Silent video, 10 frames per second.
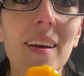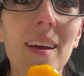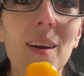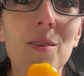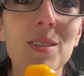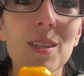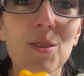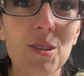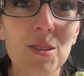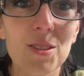he was
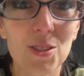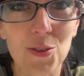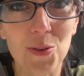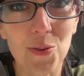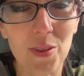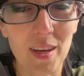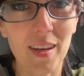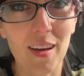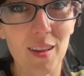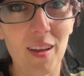introduced to the
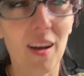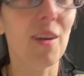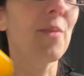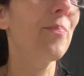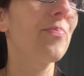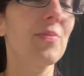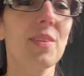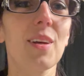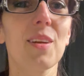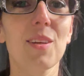
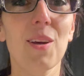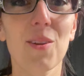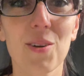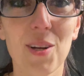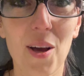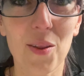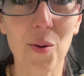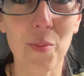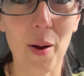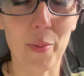killer yellow
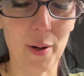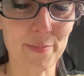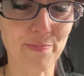pepper,